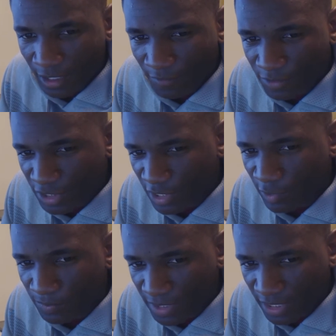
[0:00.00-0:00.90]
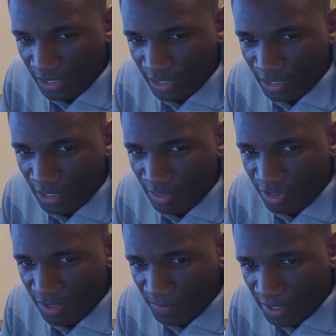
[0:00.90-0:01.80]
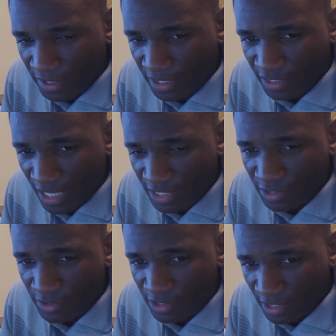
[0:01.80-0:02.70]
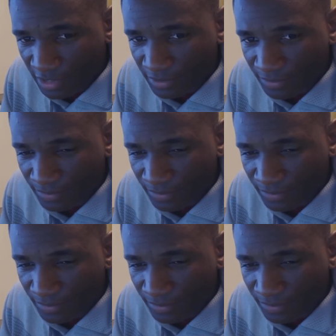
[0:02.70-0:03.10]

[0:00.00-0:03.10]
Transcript: of Chael P, the American Gangster Sonnen.